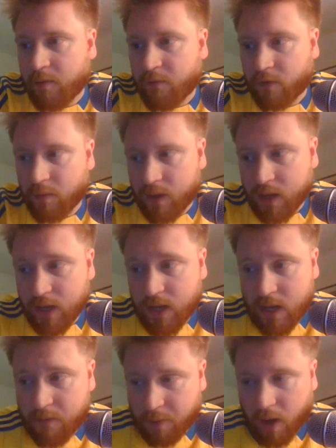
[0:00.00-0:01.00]
in front of me,
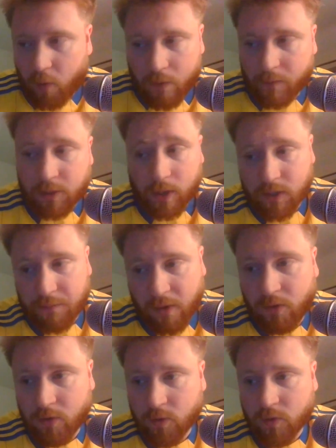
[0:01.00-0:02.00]
but I wouldn't be surprised if
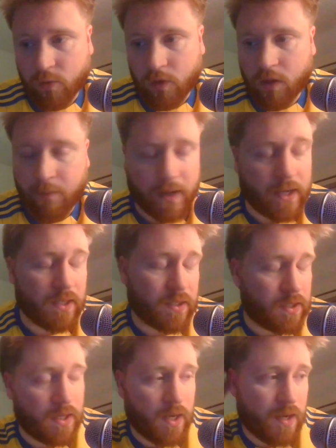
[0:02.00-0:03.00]
Bogles was one of the
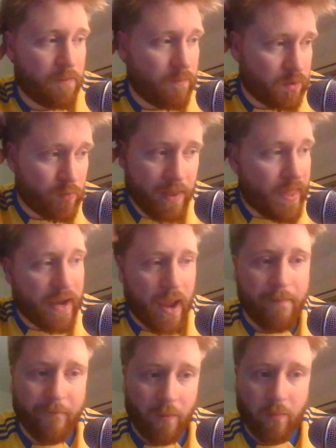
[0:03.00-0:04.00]
biggest. So where they
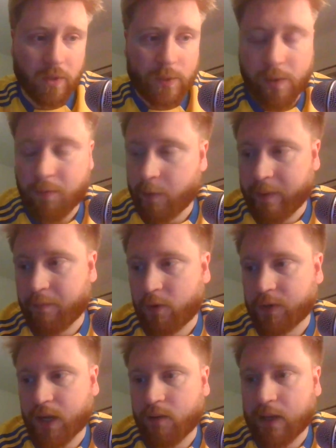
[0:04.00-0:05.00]
came from was when we went
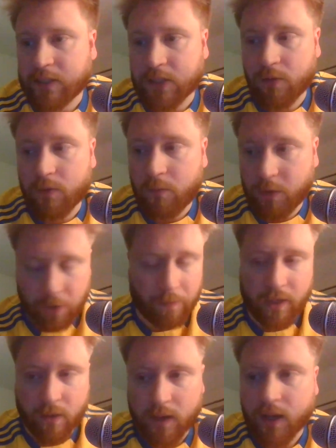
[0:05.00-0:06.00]
more direct. So we should
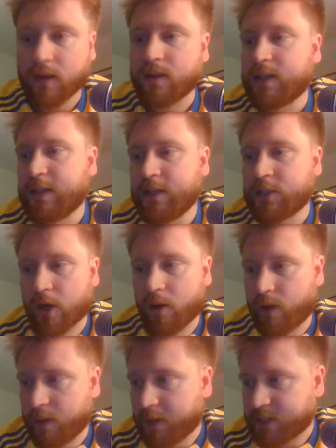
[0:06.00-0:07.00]
be doing that. Sorry, I
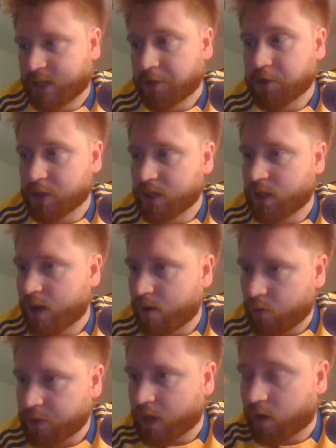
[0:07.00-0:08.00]
went a bit tangenty there
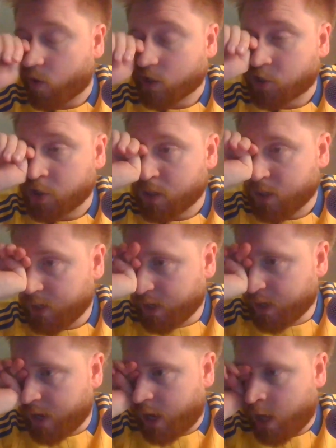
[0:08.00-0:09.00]
with that question.
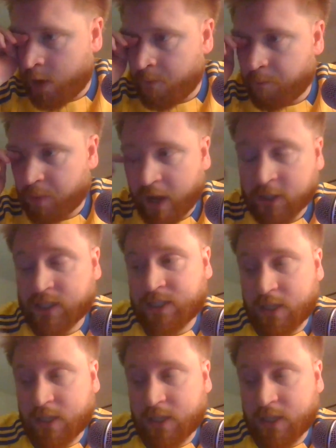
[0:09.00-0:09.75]
But as a